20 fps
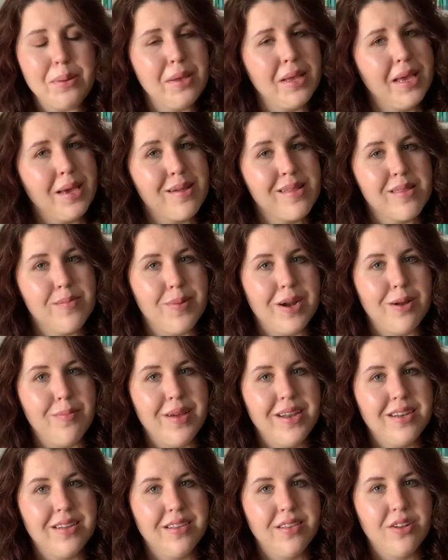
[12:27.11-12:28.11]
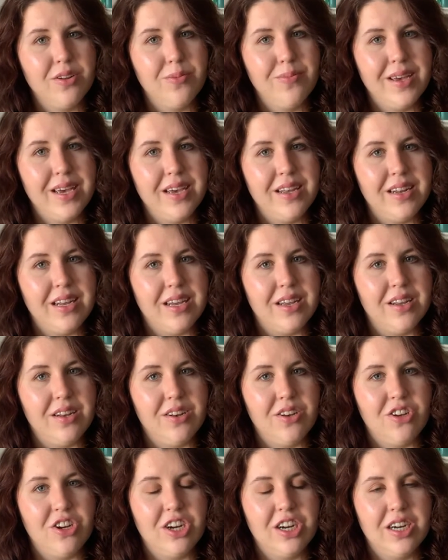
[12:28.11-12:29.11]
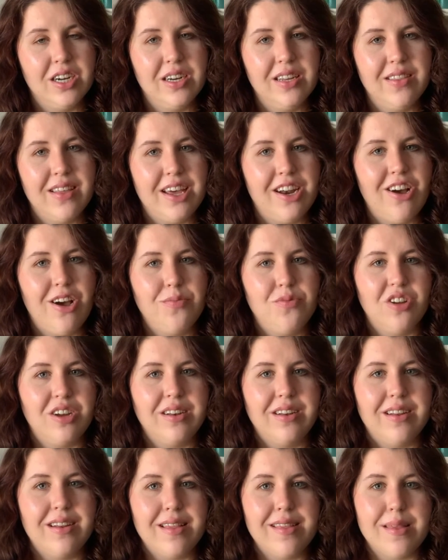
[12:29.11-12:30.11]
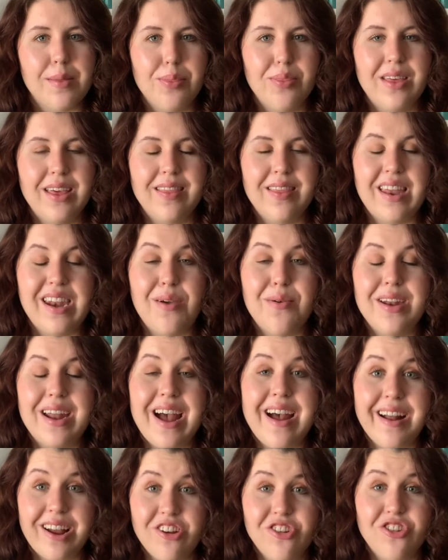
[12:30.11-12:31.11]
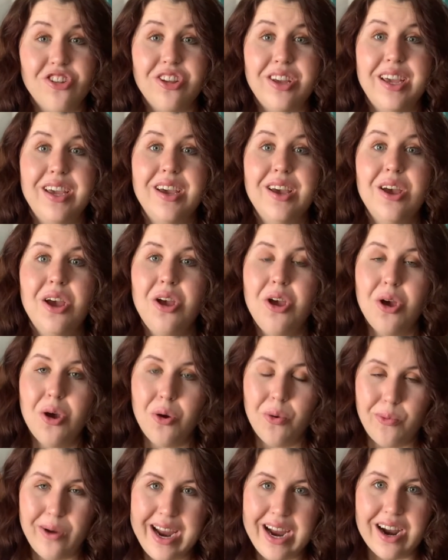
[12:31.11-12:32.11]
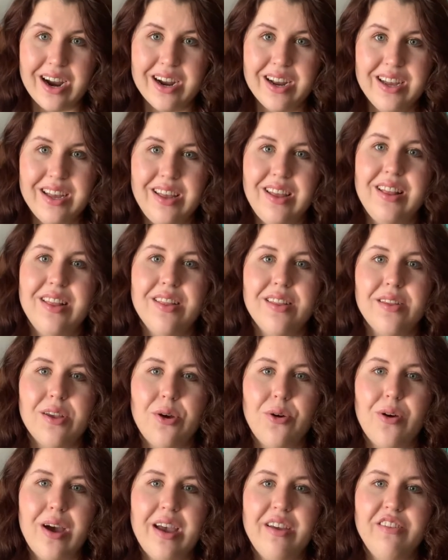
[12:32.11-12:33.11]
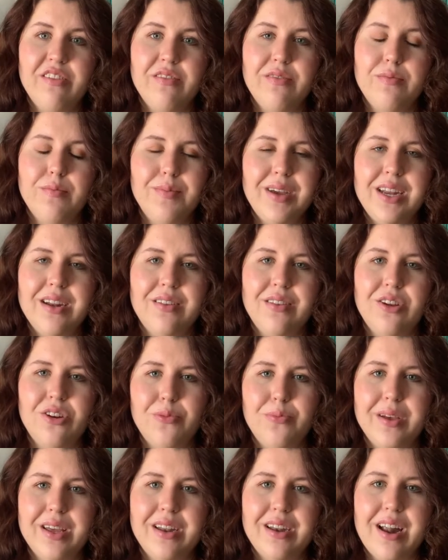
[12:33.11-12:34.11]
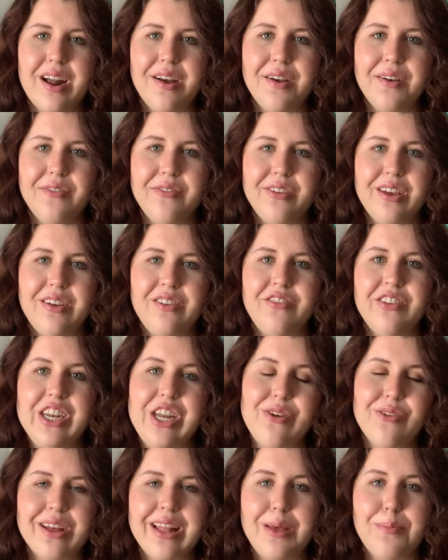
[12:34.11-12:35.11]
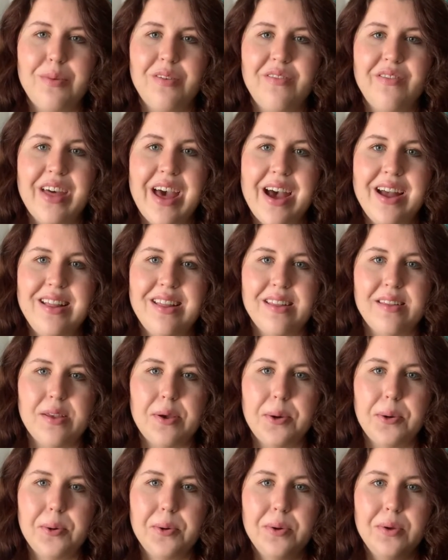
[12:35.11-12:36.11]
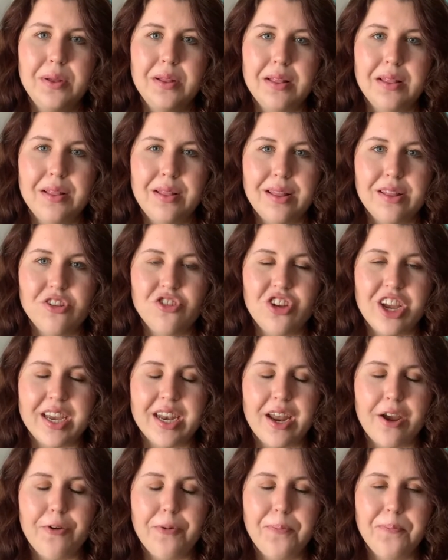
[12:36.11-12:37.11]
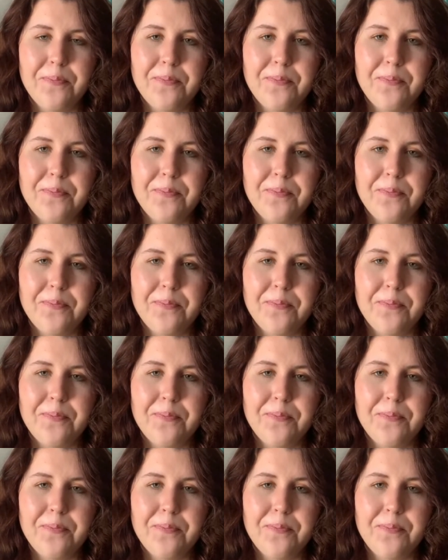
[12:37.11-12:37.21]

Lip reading: experiment a little bit and turn that object into something that I would actually wear. And so I've made a little bit of a video clip of that, so let's check it out.